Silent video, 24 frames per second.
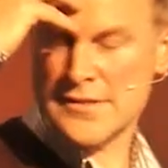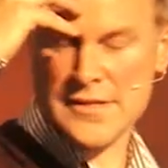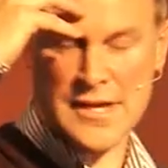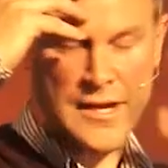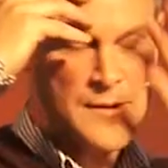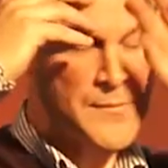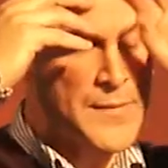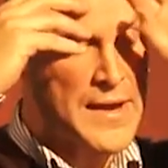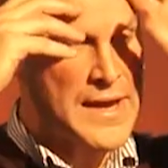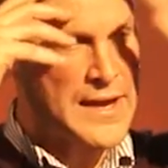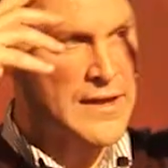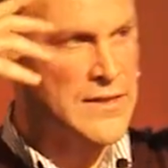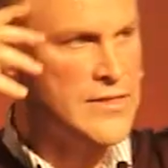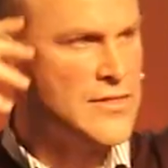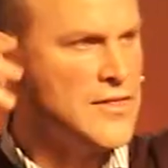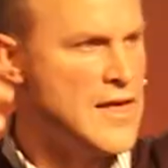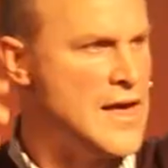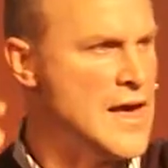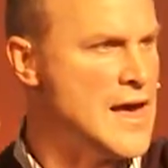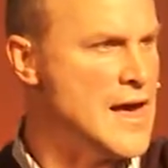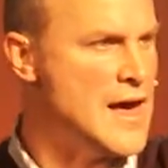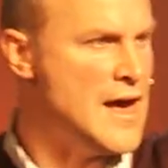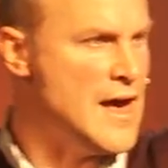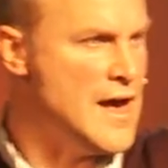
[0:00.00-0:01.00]
go back
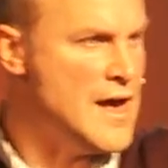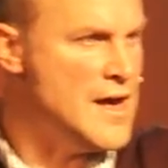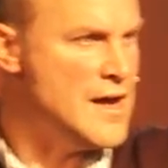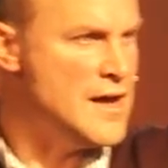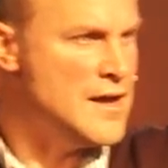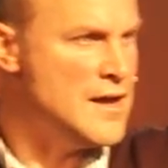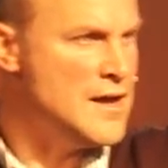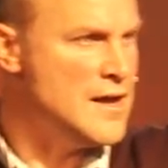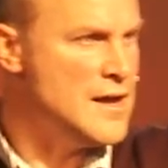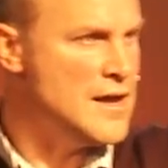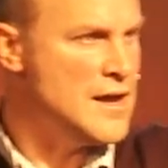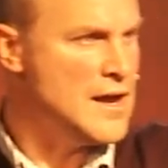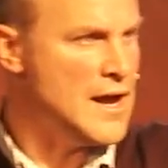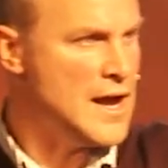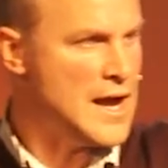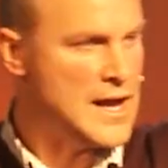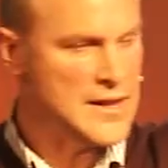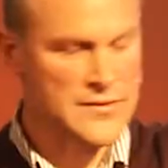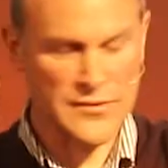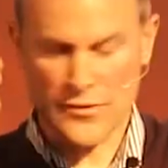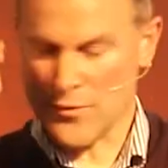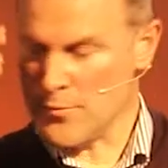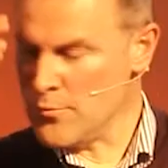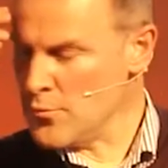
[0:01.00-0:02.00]
there.
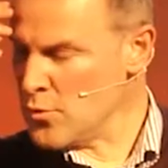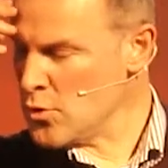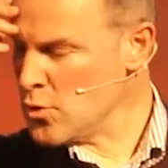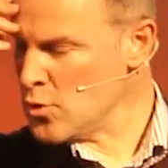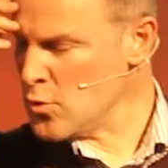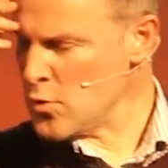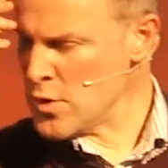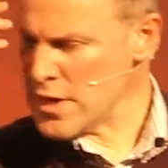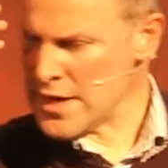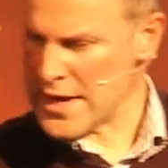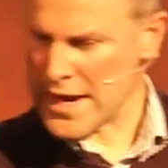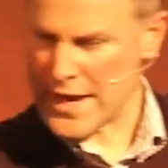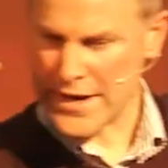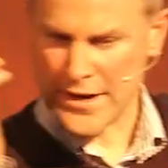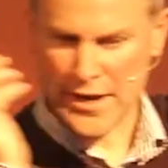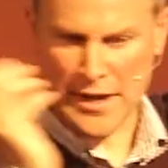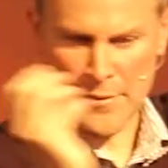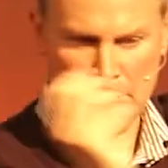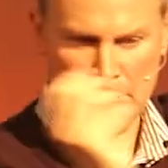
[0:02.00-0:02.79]
And the more we let our